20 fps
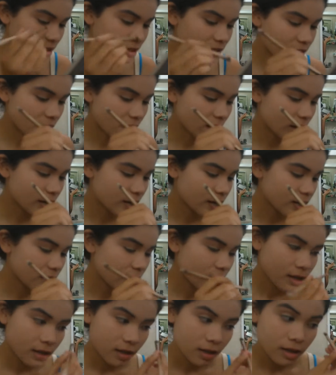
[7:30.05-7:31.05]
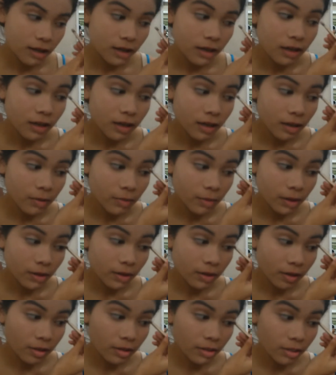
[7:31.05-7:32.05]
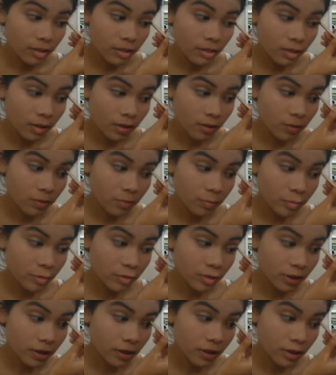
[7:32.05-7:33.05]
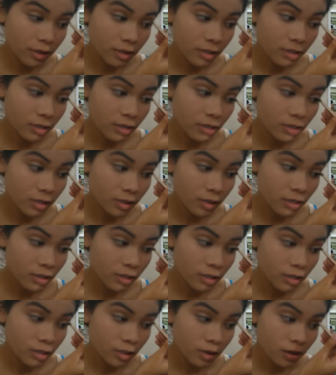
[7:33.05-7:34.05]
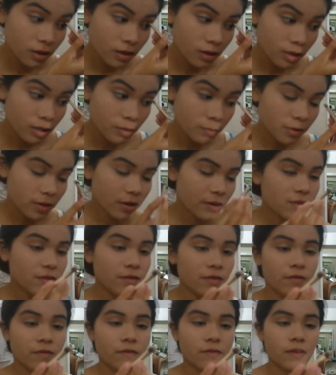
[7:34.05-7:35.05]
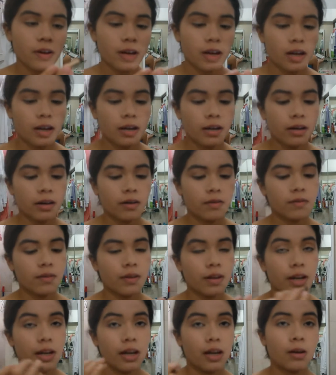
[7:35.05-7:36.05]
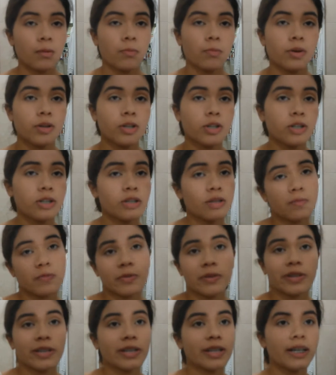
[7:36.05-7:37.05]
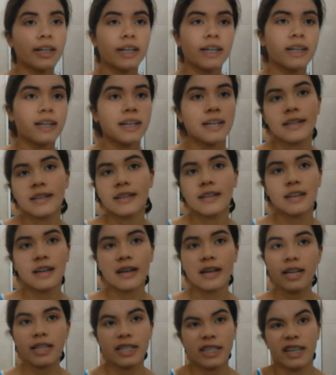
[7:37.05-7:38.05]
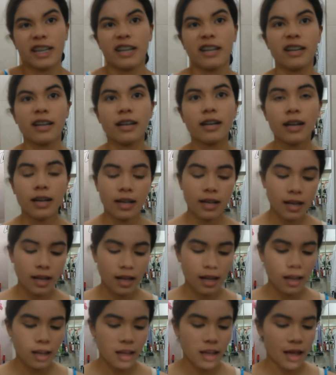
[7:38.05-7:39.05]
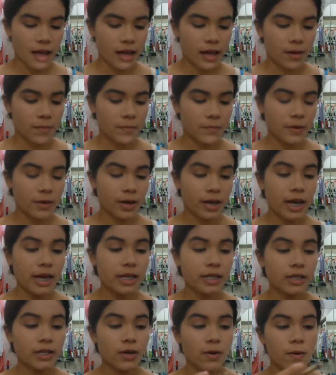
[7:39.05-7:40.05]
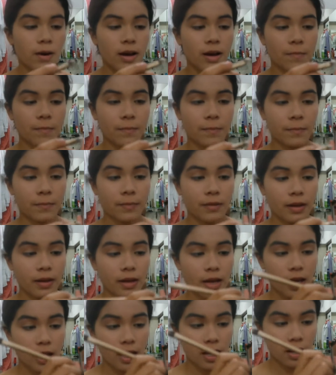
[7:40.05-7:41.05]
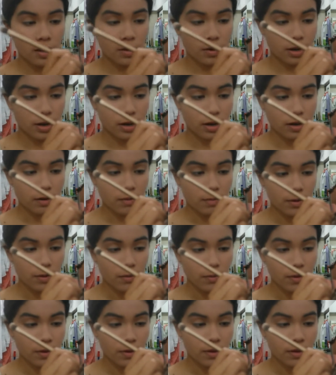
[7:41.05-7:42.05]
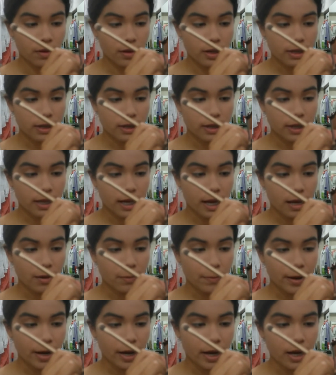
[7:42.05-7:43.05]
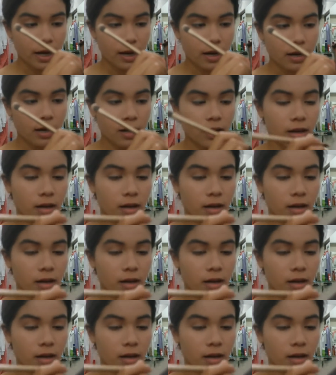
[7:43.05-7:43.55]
Sorry. In my crease just a little bit more. I'm not a fan of the Naked brushes, but it's here. Okay, so and a little bit with a snake bite.